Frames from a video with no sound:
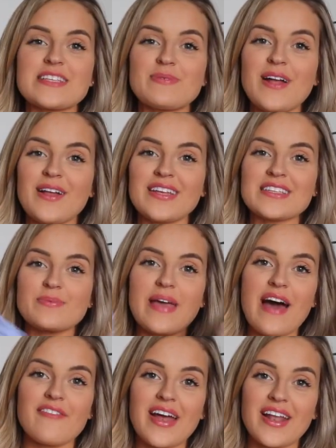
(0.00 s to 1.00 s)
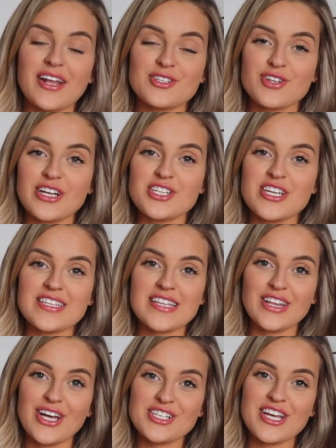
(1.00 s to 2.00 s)
but not least, we have scrunchies
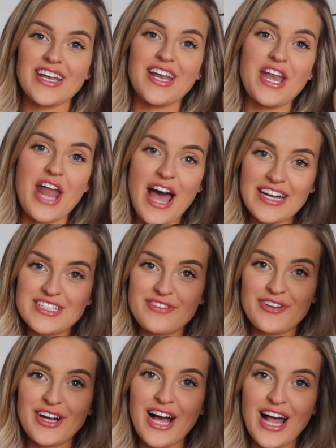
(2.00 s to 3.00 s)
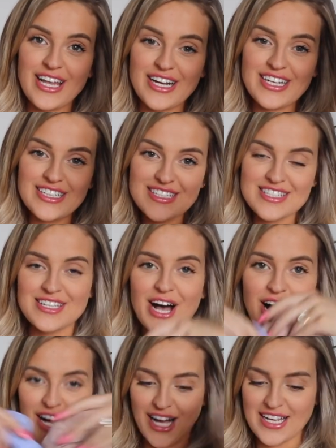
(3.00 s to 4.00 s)
launching in 9 different colors.
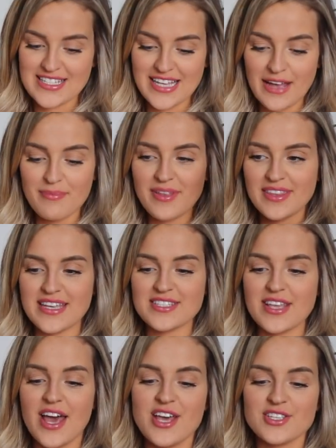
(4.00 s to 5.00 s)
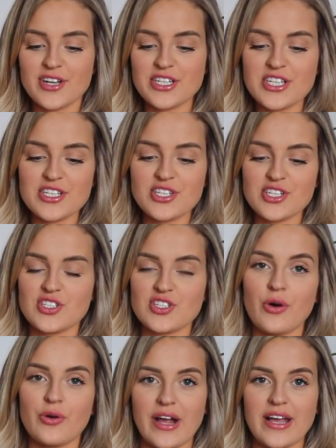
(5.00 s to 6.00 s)
Awesome. These scrunchies are just
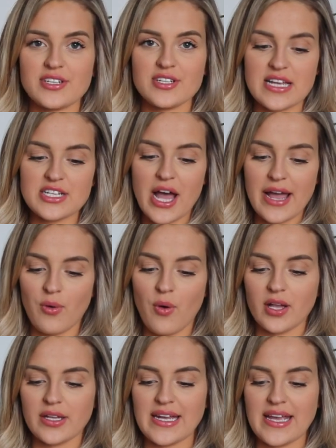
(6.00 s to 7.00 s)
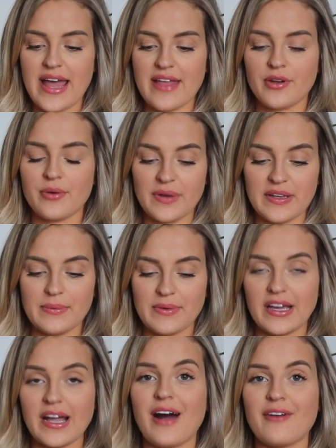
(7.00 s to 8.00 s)
so great. They're such high quality and they're really,
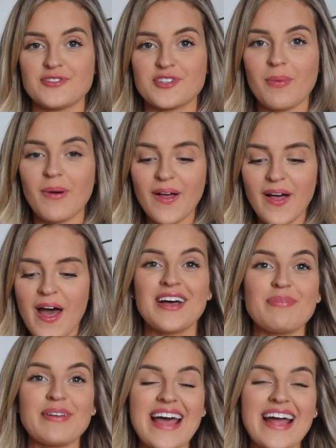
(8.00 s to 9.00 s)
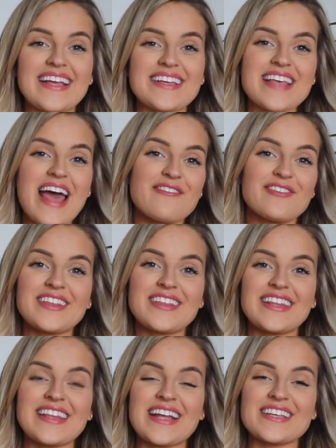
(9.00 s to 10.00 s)
really comfortable. But that is
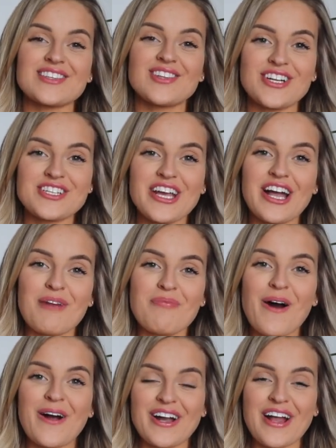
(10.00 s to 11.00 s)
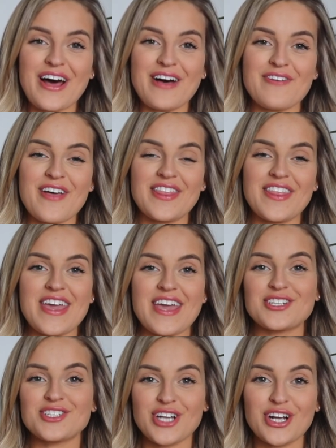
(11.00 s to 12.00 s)
everything that is launching a part of
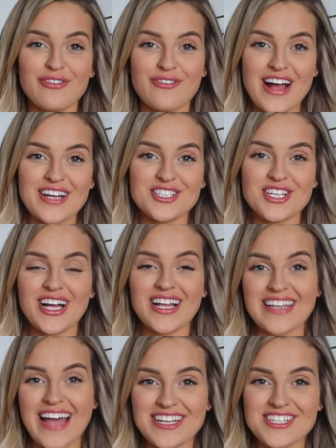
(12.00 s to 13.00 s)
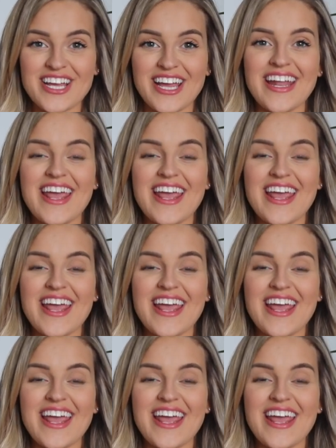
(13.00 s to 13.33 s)
the Sugar Rush collection.